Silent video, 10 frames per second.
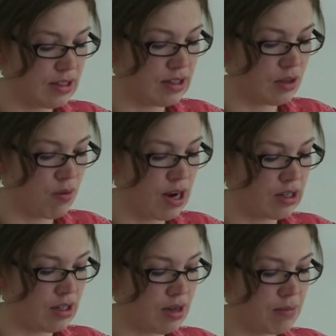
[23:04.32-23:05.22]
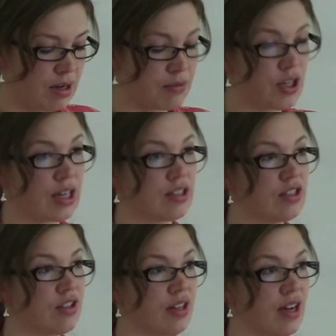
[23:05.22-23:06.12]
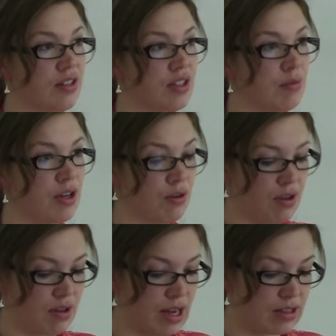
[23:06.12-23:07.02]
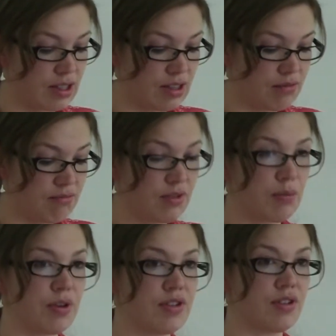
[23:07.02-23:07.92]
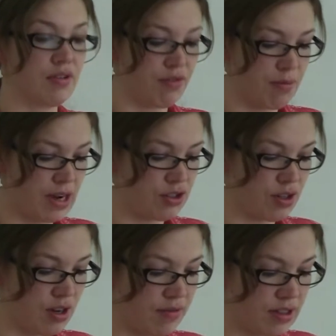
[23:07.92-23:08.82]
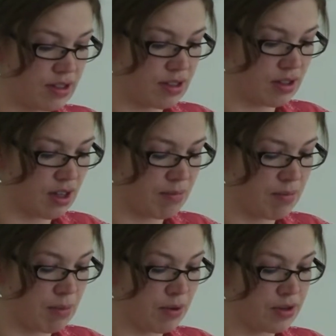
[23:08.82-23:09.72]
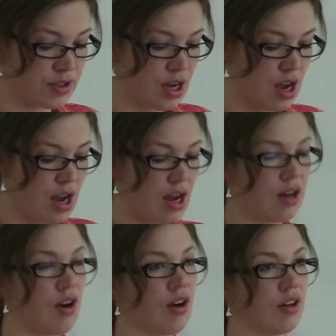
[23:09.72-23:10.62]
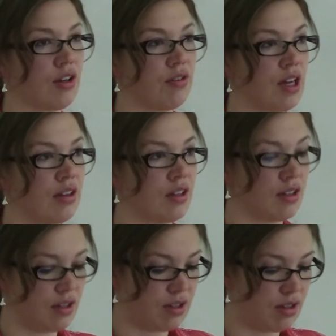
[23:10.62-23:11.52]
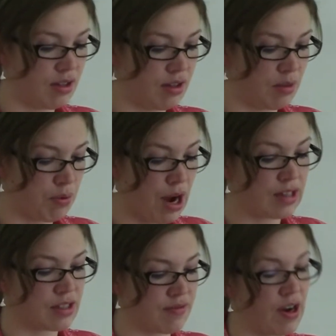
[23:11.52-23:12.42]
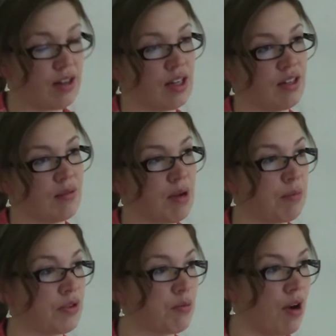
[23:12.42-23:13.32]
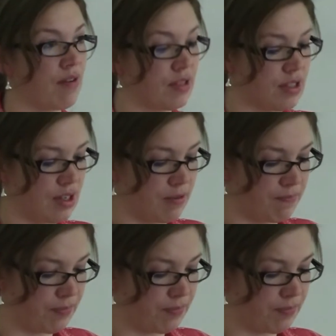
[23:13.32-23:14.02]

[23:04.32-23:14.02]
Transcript: The wine club objected to the LCBO collecting the personal information of its club members and argued that the practice violated the members' privacy.